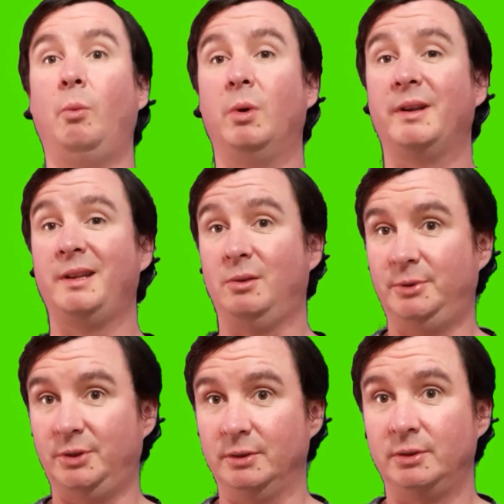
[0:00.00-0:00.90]
What are the
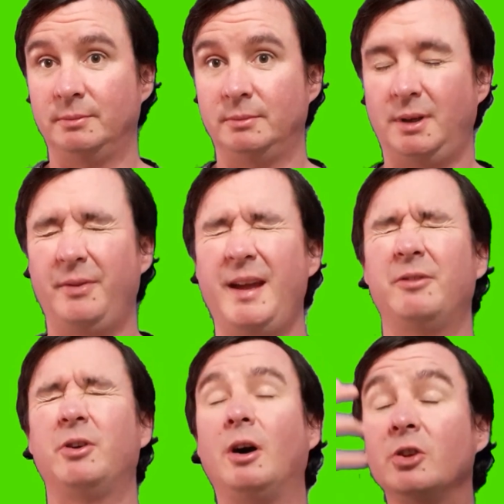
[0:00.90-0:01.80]
options?
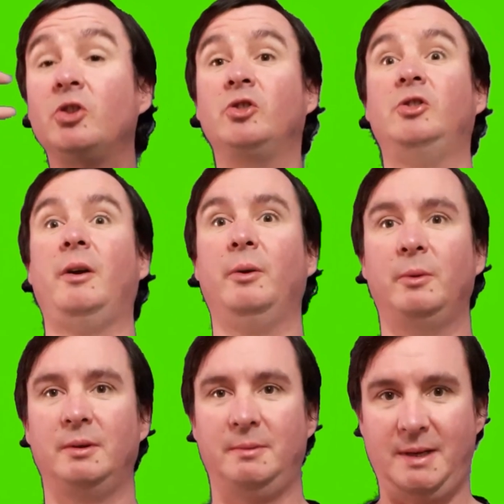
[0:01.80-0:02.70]
There are so
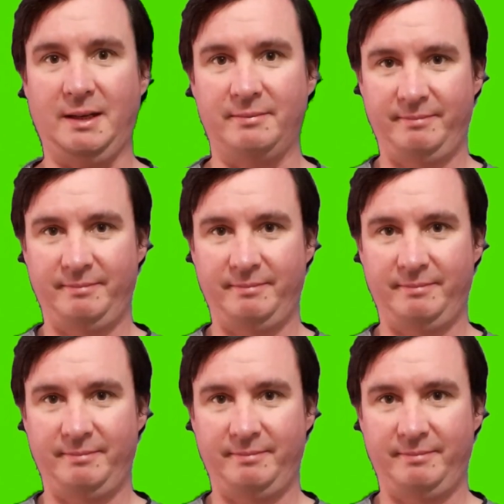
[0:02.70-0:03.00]
many.